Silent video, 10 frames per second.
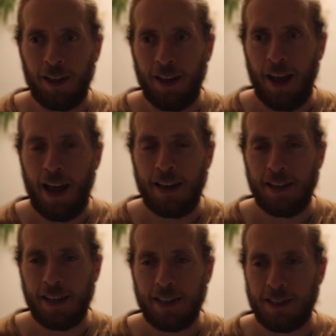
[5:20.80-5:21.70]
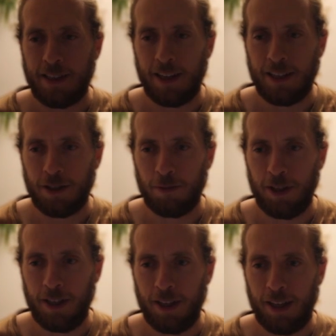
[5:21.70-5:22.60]
and in settings
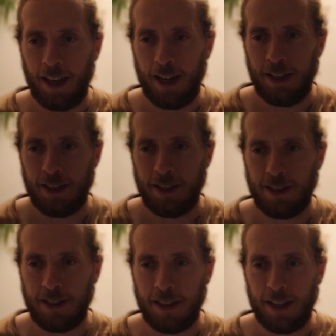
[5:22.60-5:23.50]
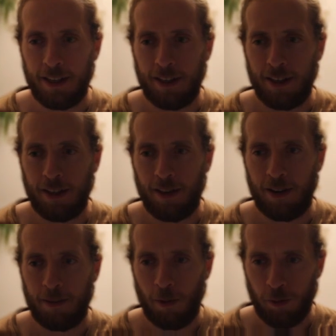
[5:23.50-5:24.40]
we can set
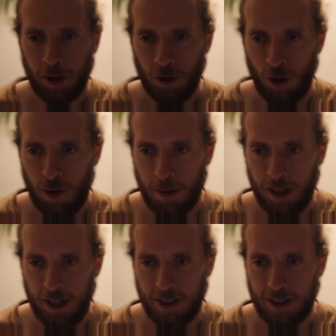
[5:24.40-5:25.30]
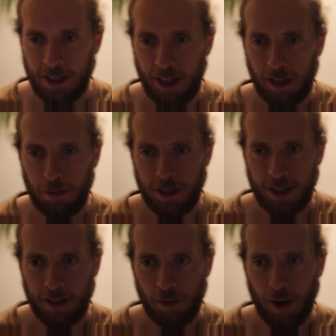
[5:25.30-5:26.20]
up, or we can open here secrets
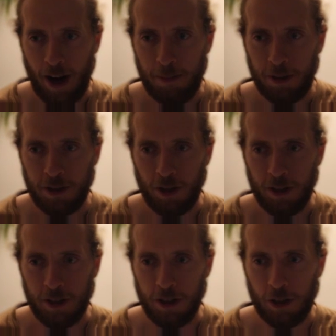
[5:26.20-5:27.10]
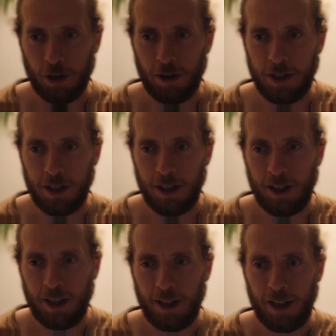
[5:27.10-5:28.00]
and variables under security
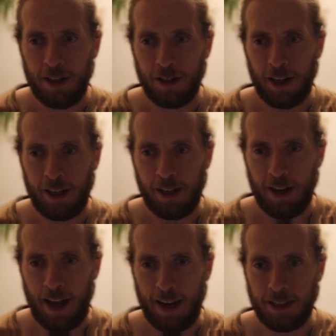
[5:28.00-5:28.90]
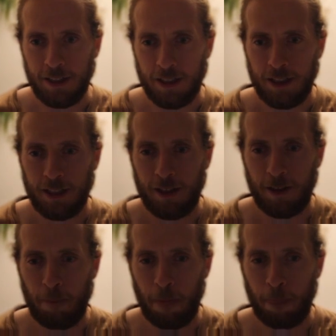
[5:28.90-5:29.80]
and click on actions.
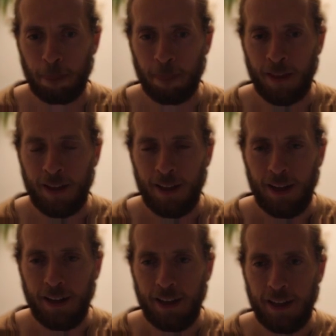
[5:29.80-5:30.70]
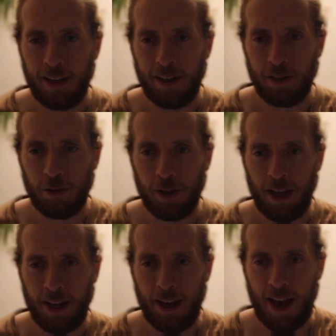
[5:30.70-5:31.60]
And here you
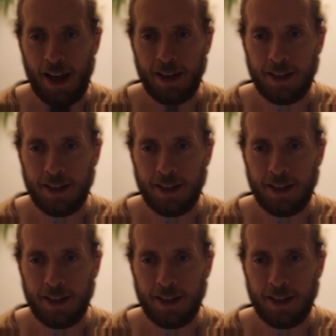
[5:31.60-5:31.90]
can add